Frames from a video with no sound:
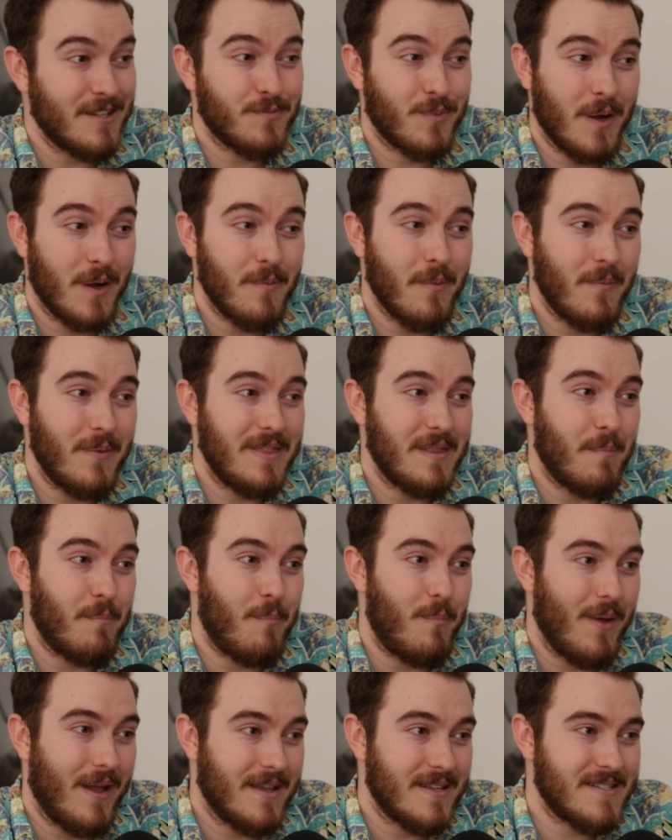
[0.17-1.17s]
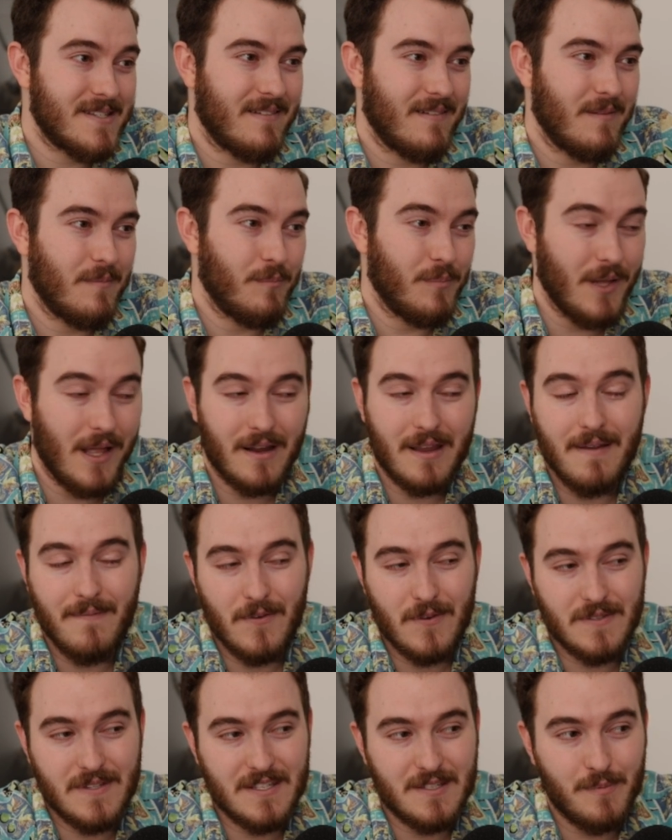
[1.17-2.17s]
probably the best blocking
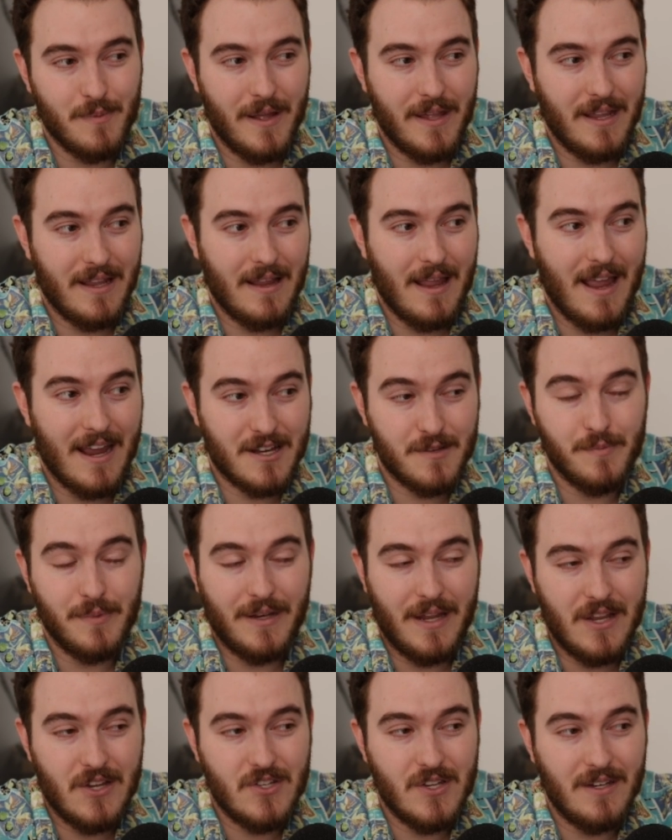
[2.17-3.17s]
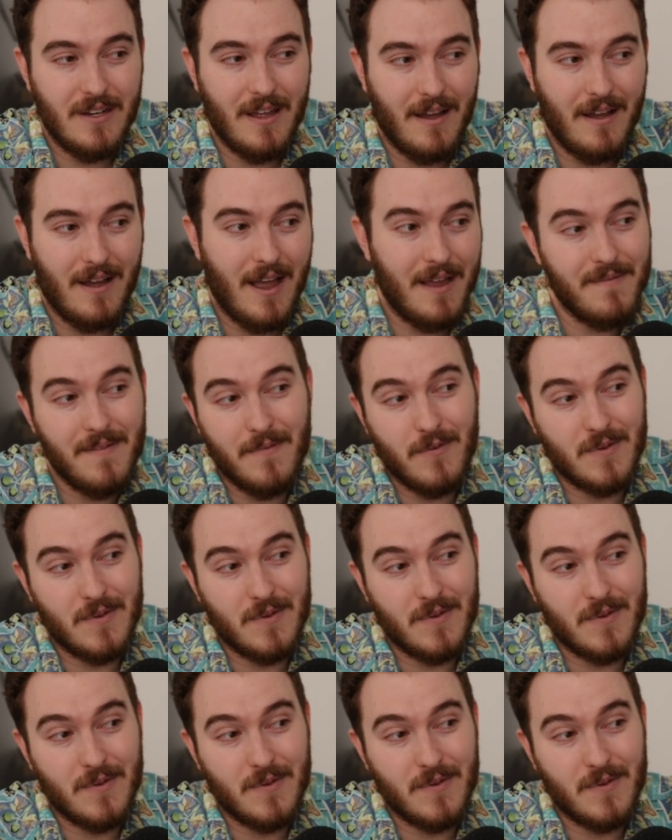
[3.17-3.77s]
versus splining explanation I've ever